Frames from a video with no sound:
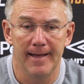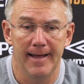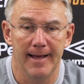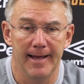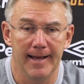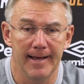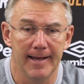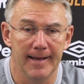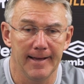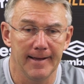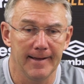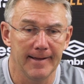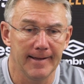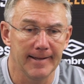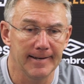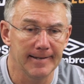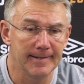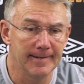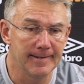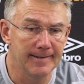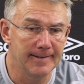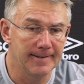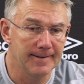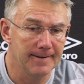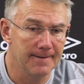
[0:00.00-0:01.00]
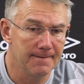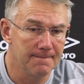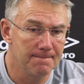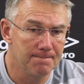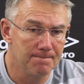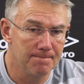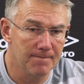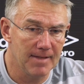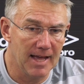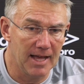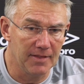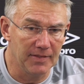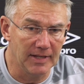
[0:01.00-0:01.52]
and
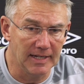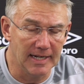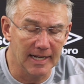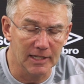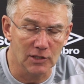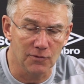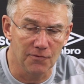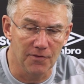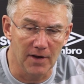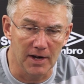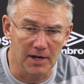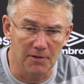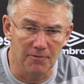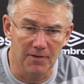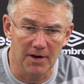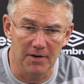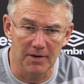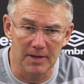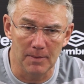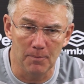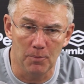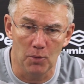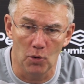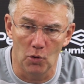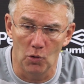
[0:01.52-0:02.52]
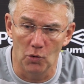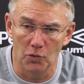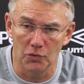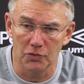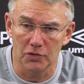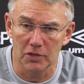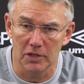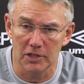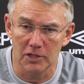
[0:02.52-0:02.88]
I think that's very, very important.